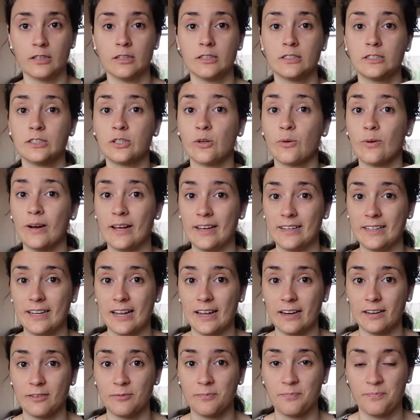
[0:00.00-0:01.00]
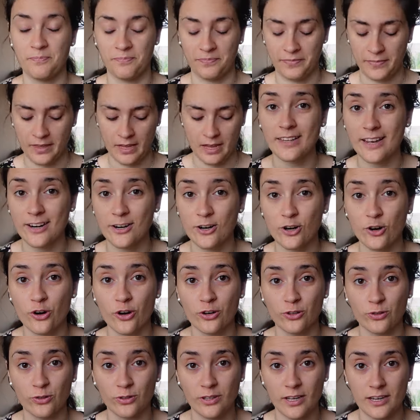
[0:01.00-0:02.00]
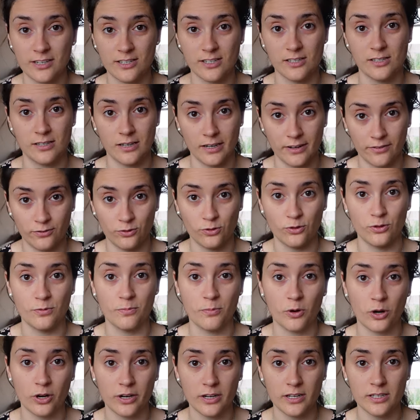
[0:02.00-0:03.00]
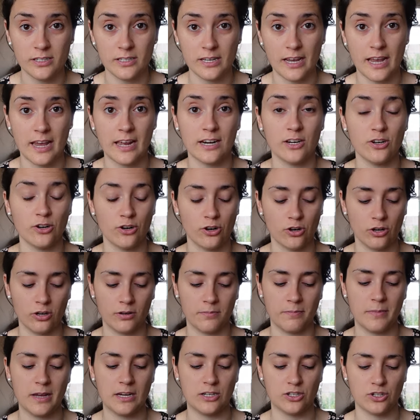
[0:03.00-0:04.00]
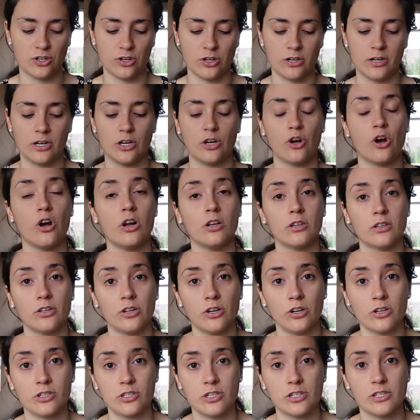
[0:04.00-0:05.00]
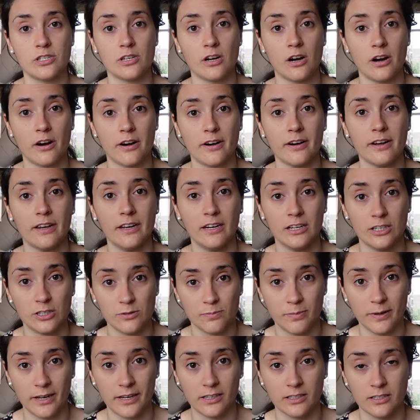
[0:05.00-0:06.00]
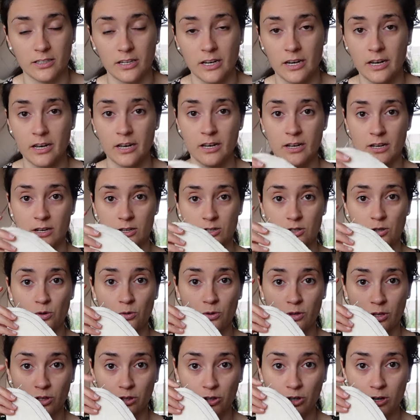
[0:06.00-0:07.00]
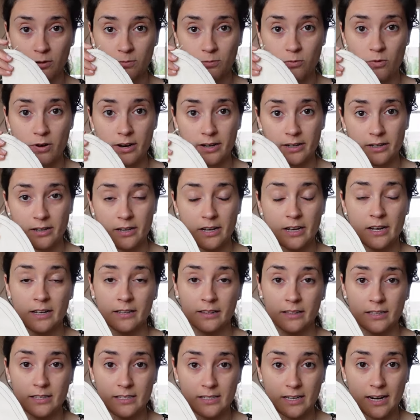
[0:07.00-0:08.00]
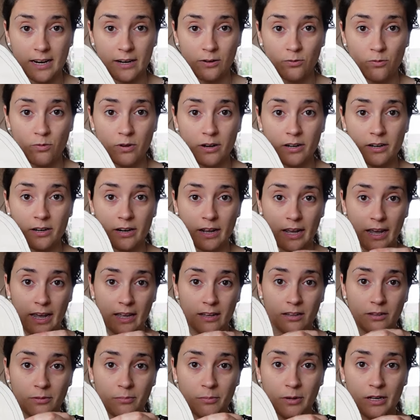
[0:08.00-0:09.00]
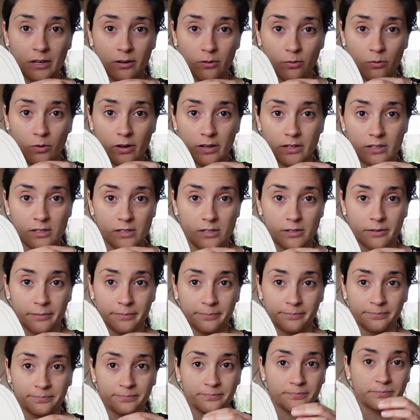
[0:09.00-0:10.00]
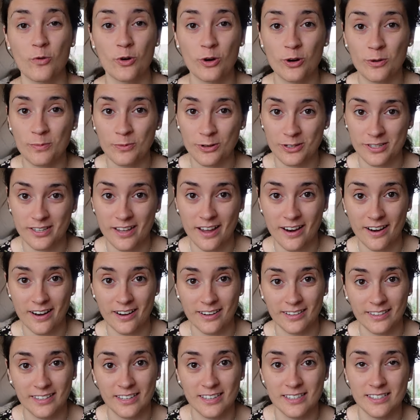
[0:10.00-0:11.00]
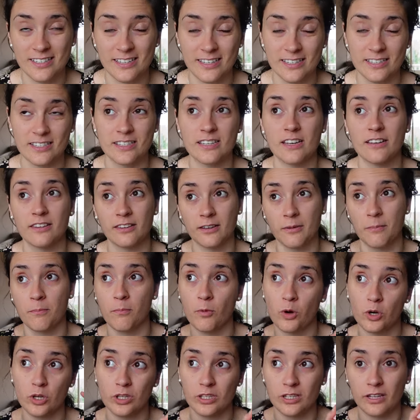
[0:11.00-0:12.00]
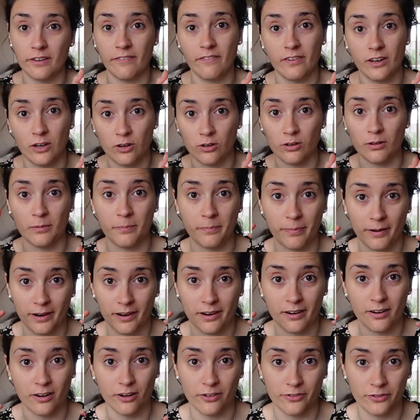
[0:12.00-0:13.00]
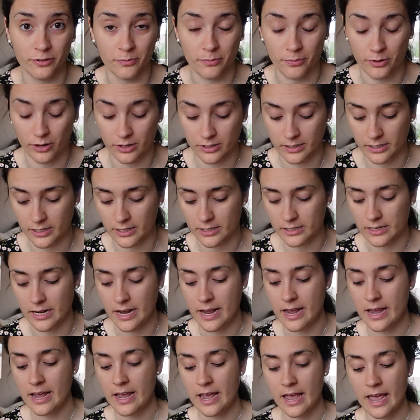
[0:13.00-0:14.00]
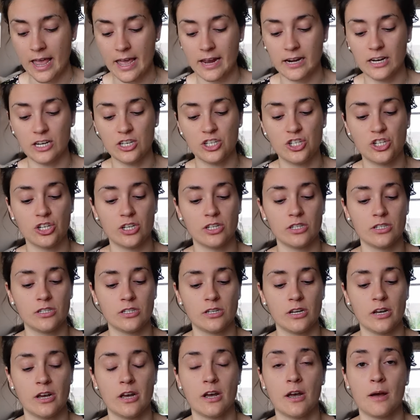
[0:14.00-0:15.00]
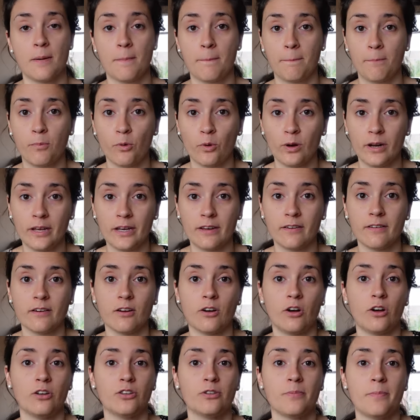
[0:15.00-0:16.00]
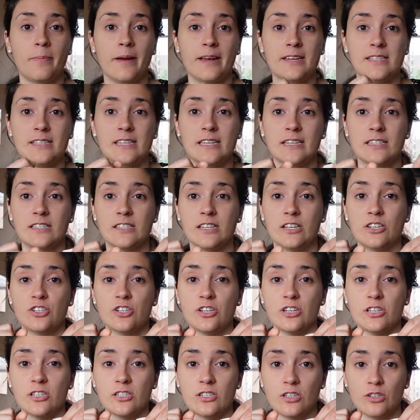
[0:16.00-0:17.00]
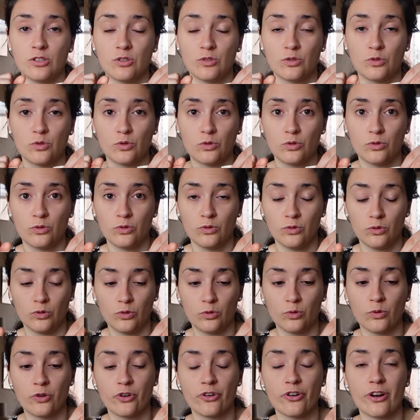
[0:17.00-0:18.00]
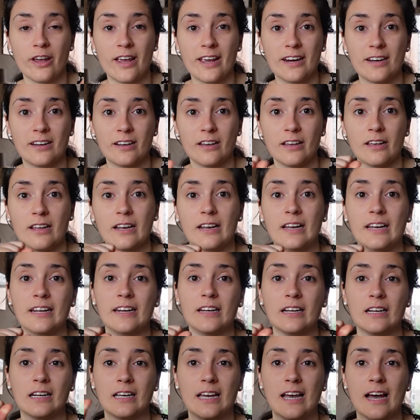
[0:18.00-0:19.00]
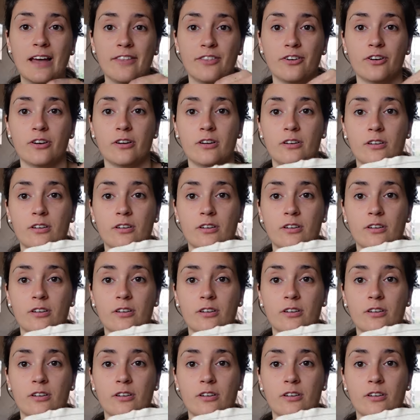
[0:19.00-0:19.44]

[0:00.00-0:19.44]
So like that. Then you're going to attach the sleeve to the bodice and you're going to make sure that all the notches are in its place. So the top one, the side one, and the middle ones. We're almost there. This is the most difficult part of the process, and it's just pulling on the basting stitches to create little gathered.